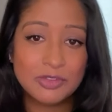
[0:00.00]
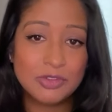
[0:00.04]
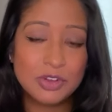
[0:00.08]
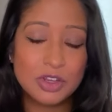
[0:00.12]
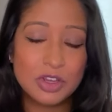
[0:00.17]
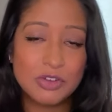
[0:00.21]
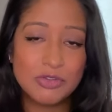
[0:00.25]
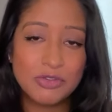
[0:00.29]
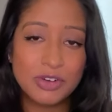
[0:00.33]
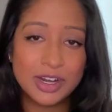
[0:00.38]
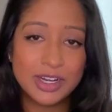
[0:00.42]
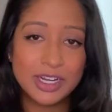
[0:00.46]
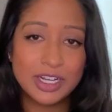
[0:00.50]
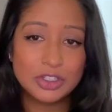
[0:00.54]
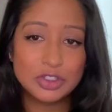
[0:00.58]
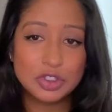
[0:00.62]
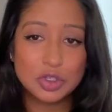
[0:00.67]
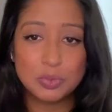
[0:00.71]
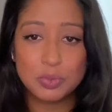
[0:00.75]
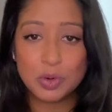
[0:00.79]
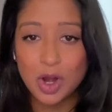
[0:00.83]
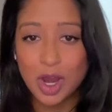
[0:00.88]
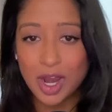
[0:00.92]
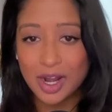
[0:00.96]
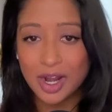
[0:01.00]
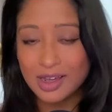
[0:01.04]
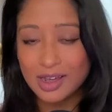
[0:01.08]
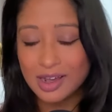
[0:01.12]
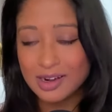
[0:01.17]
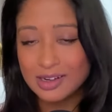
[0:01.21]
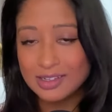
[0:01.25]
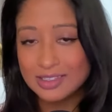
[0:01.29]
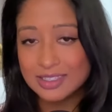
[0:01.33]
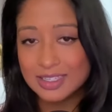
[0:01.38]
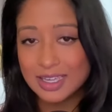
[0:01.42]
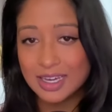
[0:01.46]
new financial
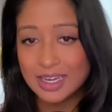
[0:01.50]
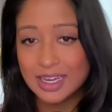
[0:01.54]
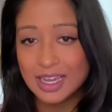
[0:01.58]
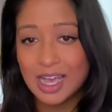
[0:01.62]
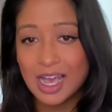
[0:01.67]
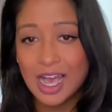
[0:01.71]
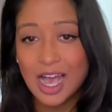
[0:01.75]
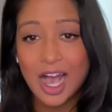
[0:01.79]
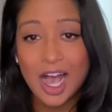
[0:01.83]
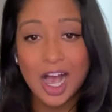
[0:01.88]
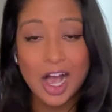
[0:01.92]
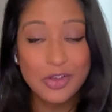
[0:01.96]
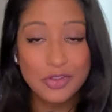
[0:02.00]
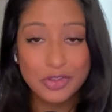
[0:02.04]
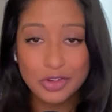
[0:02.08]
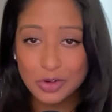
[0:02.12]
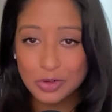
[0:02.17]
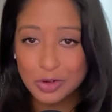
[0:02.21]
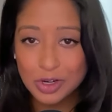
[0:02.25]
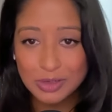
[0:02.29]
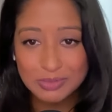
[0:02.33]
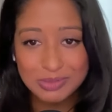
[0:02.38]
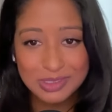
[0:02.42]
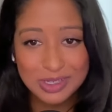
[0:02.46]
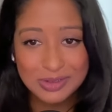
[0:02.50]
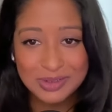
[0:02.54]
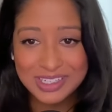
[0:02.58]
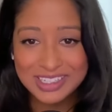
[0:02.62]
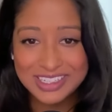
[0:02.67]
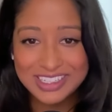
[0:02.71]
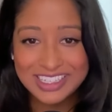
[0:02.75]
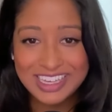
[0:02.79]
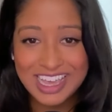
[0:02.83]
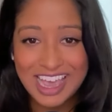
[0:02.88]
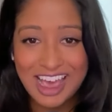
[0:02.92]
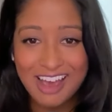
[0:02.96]
products like other crypto E
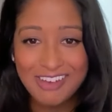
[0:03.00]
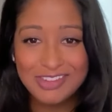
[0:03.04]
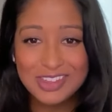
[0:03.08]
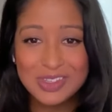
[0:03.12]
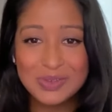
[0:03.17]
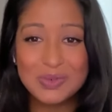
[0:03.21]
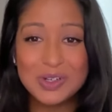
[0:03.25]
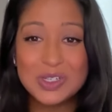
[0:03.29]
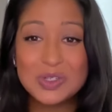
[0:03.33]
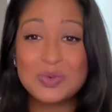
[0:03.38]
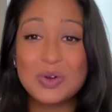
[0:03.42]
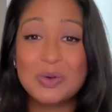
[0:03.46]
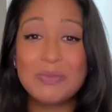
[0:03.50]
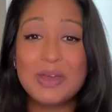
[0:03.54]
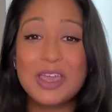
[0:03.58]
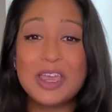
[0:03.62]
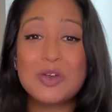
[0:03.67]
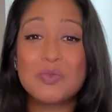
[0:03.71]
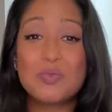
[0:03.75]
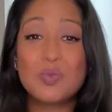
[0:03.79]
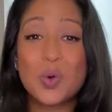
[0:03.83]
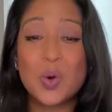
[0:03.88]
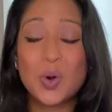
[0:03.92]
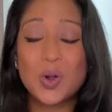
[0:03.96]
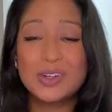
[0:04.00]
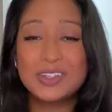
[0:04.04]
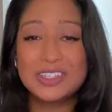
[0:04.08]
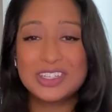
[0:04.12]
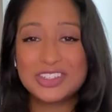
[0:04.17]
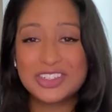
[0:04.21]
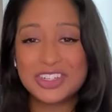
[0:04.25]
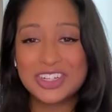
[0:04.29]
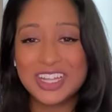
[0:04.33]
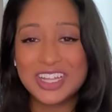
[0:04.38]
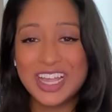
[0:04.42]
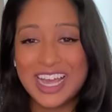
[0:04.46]
T Fs, which will make more
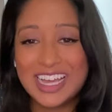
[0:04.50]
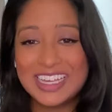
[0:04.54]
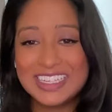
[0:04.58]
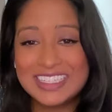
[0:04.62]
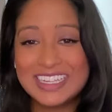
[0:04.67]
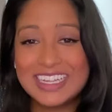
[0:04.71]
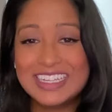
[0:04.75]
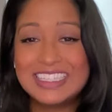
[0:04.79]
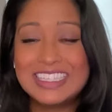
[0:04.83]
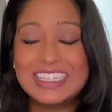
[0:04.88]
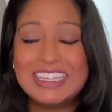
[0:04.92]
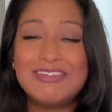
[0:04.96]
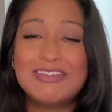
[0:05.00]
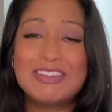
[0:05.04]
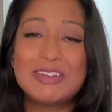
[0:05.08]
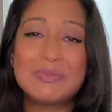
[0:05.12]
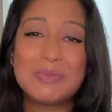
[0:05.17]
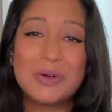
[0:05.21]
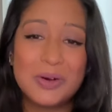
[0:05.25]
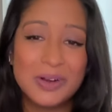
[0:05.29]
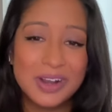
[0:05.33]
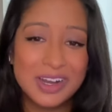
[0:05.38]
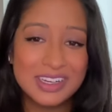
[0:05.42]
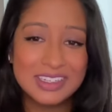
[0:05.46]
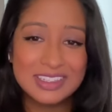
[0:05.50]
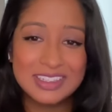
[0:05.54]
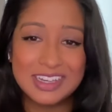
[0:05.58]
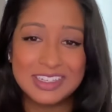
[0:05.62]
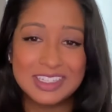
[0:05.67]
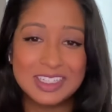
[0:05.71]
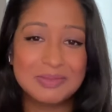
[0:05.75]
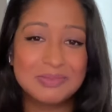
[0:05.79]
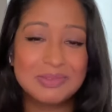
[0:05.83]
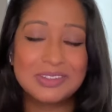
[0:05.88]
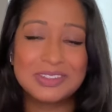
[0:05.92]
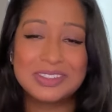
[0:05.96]
digital assets even more
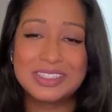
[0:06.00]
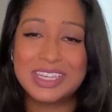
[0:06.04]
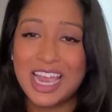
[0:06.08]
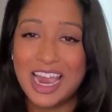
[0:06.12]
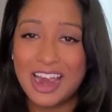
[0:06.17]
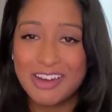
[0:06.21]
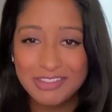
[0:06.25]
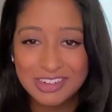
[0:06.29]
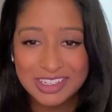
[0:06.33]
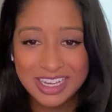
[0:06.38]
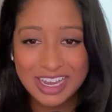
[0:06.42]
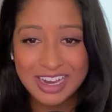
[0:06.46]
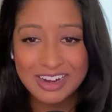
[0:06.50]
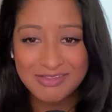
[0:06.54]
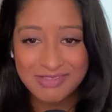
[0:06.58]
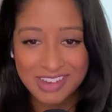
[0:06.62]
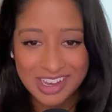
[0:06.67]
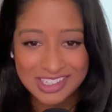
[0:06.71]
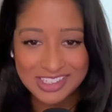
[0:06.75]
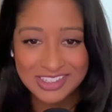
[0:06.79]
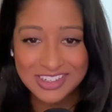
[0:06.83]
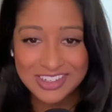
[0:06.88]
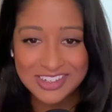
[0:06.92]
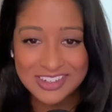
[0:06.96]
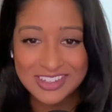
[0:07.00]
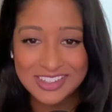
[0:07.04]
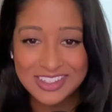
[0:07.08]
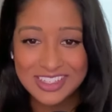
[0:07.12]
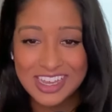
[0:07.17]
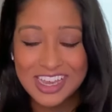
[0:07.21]
accessible to everyday investors.